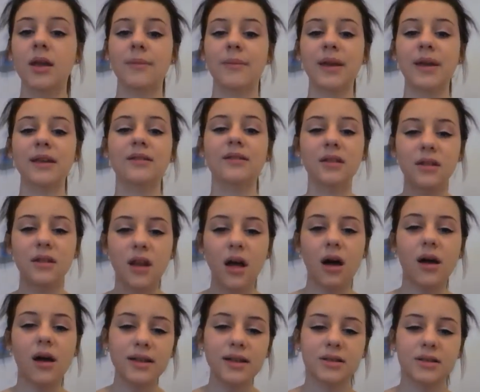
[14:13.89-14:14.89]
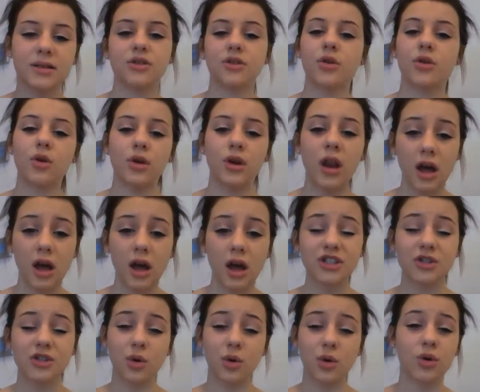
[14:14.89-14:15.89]
Being the
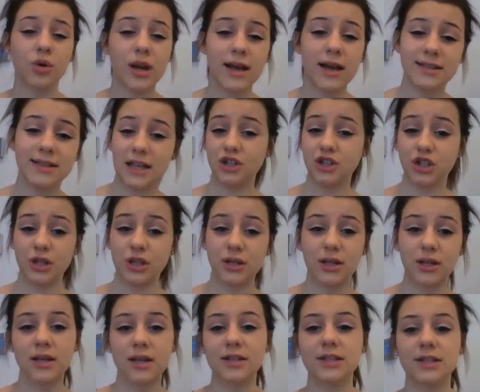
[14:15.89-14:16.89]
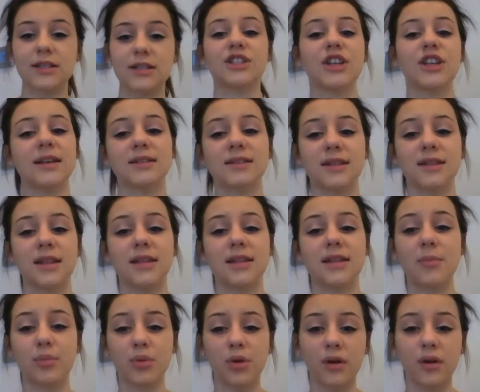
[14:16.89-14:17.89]
largest organisation suggests that
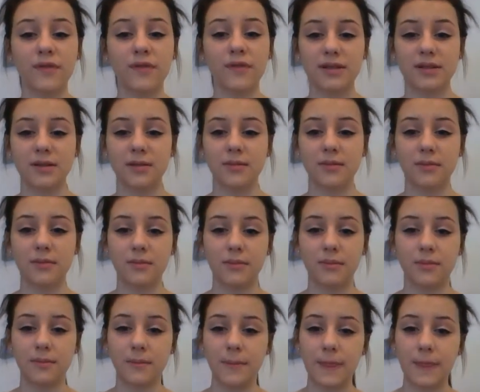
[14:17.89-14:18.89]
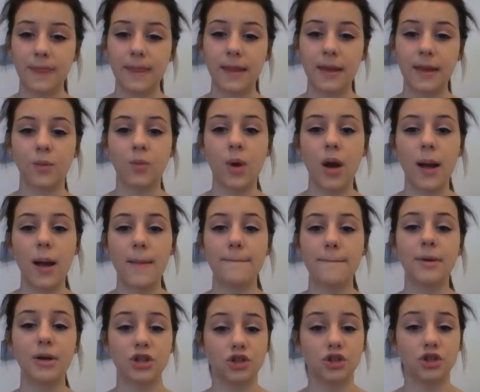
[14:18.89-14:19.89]
their profits were
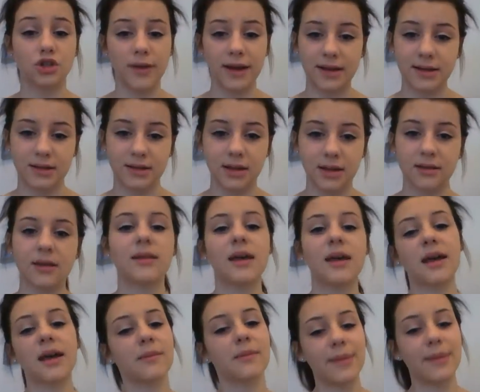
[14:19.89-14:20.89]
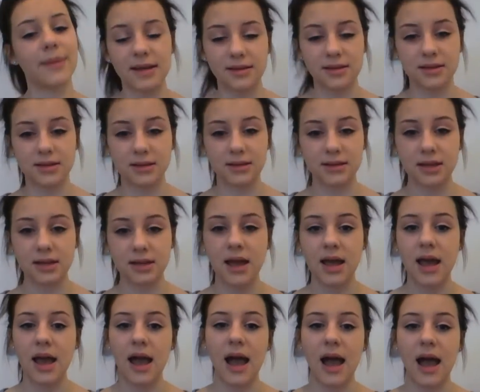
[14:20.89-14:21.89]
much greater than their competitors
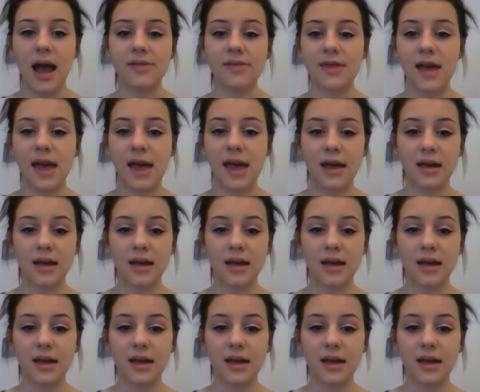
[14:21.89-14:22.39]
and